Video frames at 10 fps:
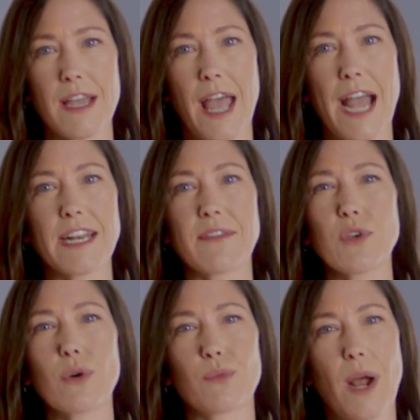and give you
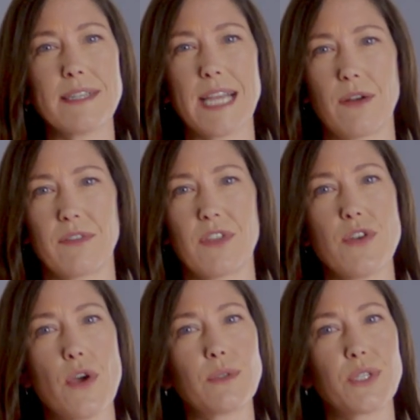a rundown of the
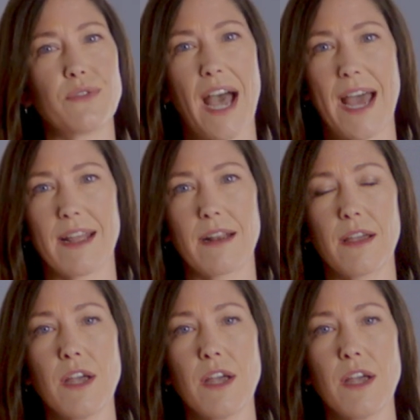notes you've added